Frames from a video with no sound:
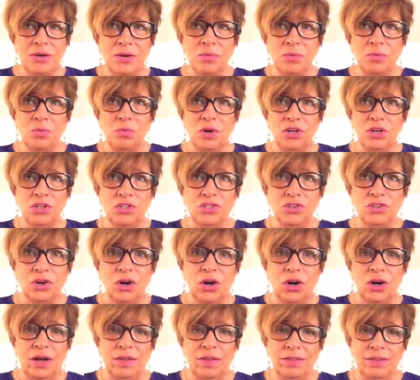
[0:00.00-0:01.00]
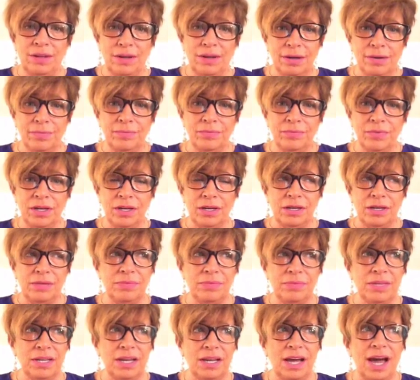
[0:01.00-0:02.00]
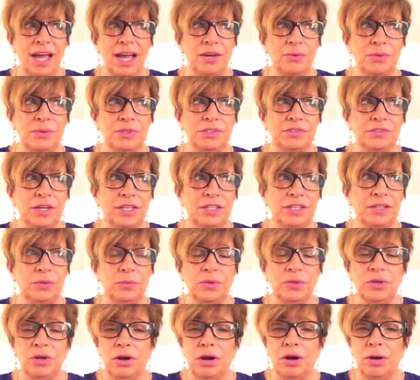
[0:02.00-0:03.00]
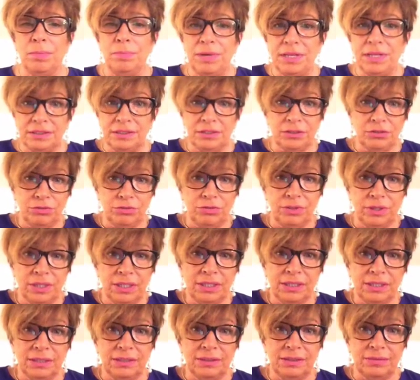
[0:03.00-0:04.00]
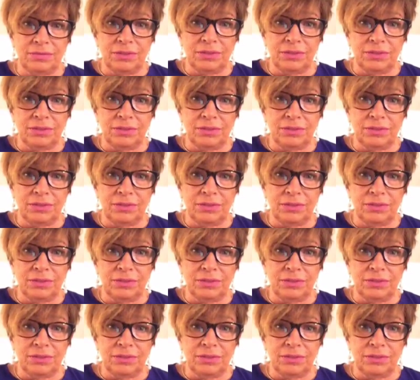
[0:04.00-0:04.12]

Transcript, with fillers: once you're on there, um, I always find that we are our best critics.